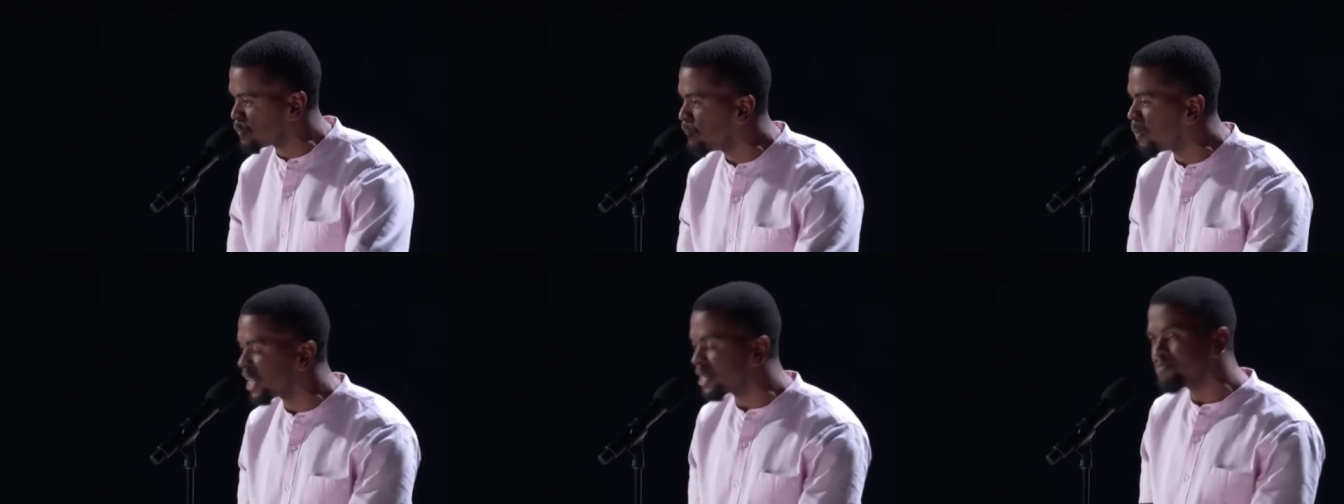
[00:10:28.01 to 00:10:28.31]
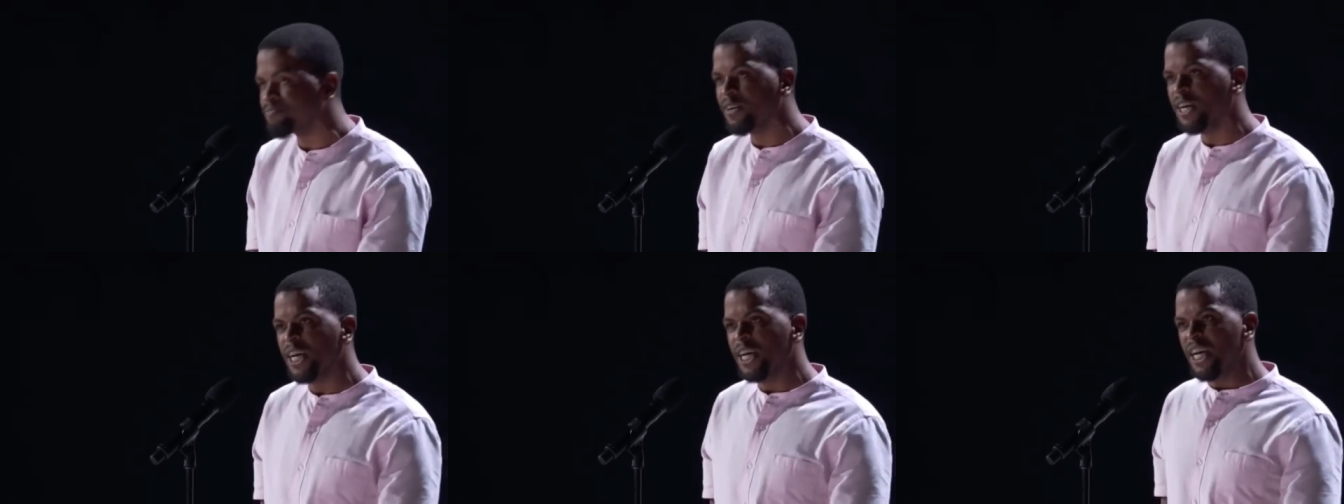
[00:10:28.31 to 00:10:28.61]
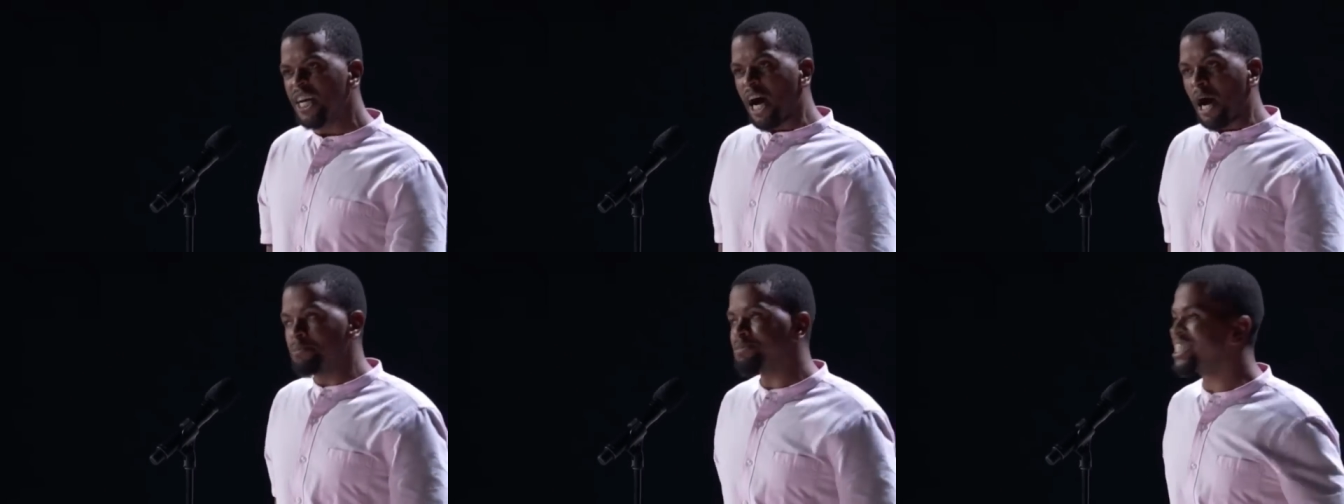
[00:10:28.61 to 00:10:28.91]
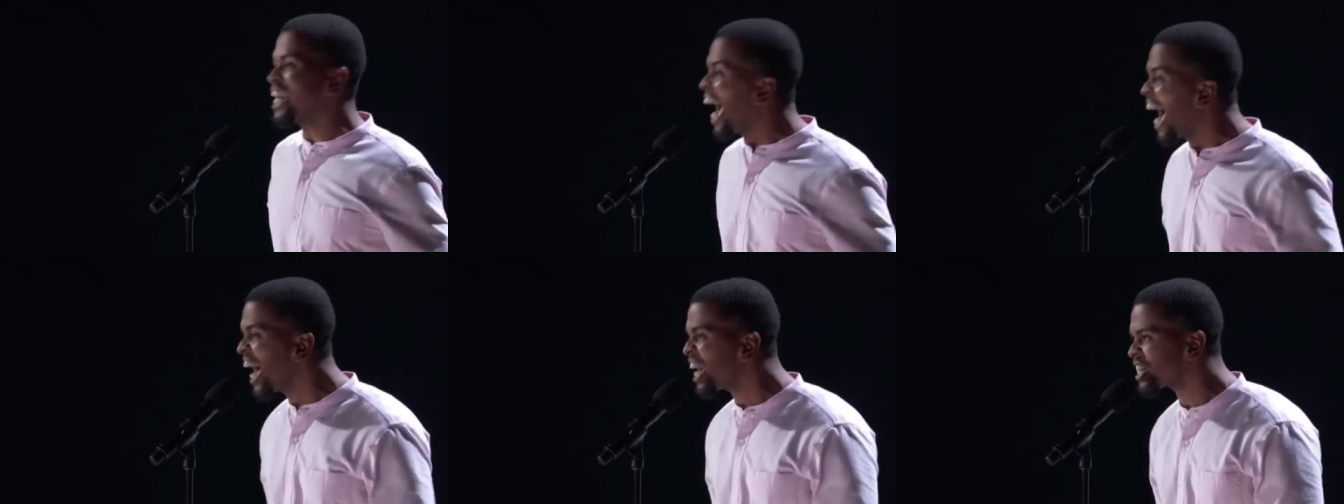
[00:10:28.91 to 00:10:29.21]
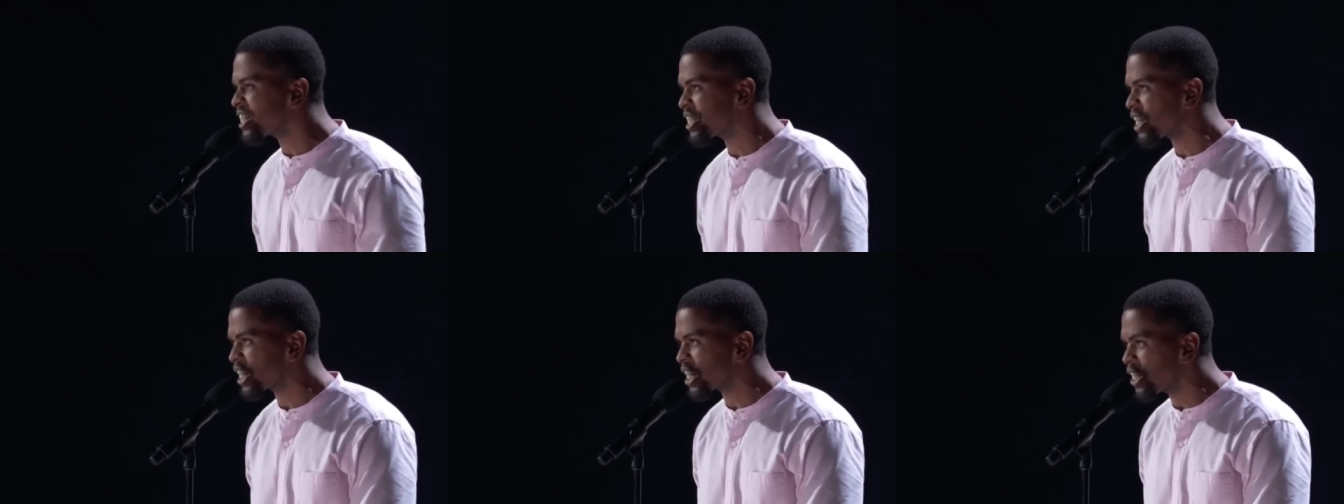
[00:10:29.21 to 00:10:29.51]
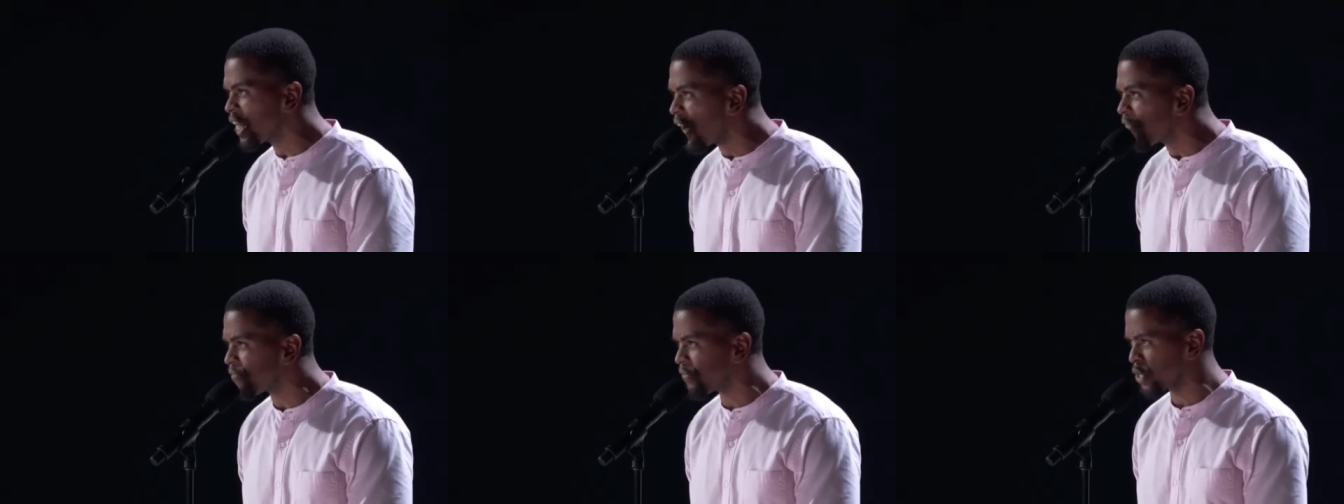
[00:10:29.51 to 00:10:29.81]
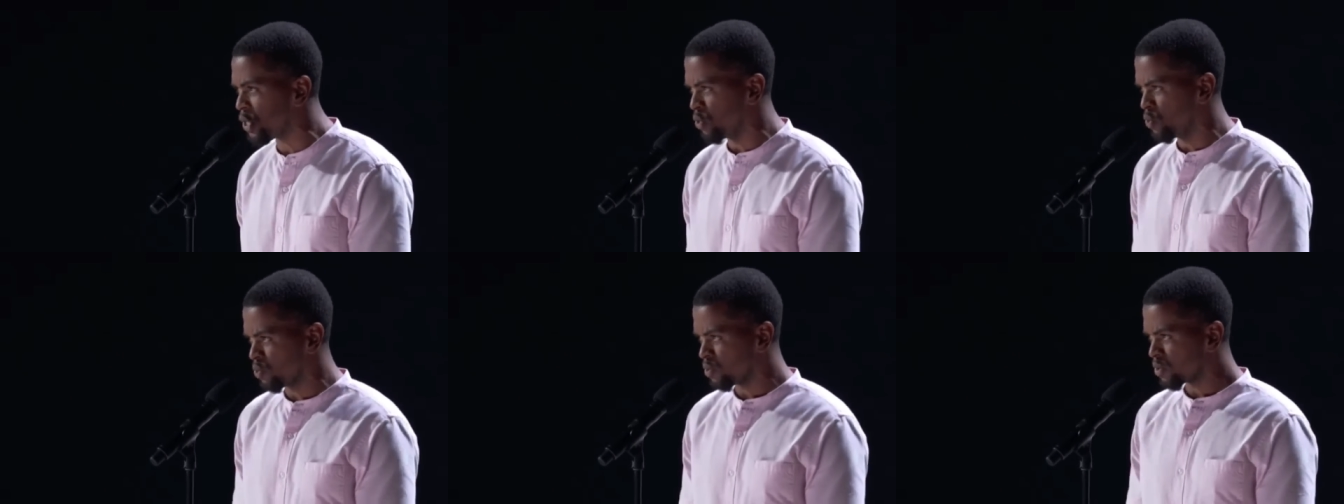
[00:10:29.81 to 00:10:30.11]
But I'm tired of sticking up for
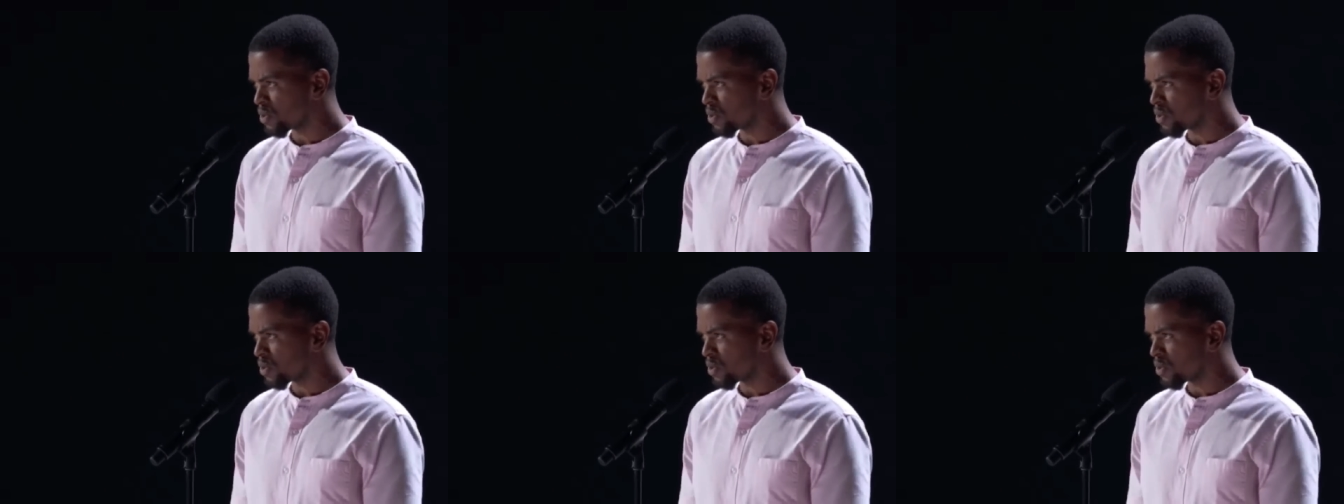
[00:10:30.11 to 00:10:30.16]
you.